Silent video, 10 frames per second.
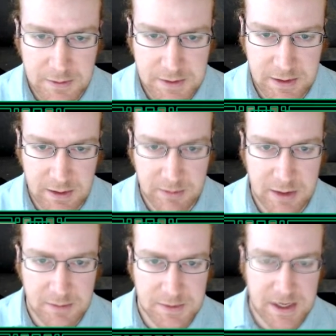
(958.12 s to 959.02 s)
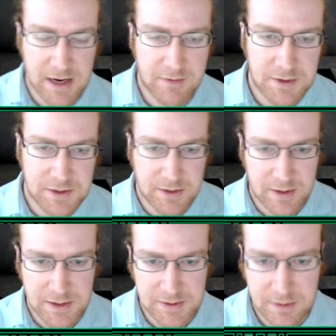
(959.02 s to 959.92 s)
So then it becomes I versus no
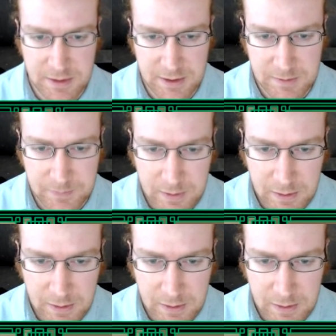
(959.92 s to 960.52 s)
I sort of thing.